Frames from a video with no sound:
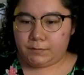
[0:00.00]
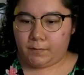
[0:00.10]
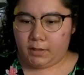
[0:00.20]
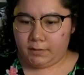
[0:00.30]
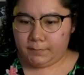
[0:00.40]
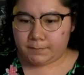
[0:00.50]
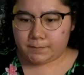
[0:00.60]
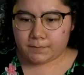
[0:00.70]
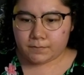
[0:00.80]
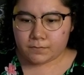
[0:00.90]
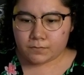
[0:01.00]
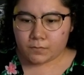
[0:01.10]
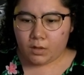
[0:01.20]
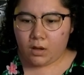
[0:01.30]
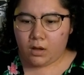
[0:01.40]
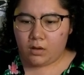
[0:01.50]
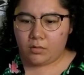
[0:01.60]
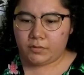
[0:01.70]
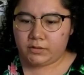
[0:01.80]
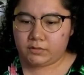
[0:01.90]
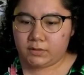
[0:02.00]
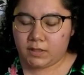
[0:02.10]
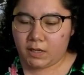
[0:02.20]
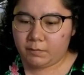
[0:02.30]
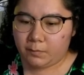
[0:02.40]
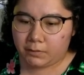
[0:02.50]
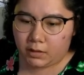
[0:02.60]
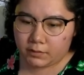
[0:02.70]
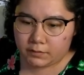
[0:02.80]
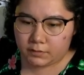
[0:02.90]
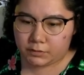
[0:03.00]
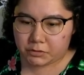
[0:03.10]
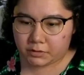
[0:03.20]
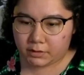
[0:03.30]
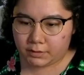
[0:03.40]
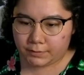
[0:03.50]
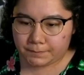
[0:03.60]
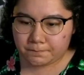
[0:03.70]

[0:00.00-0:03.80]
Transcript: fine. Oh, the camera blocks the tree.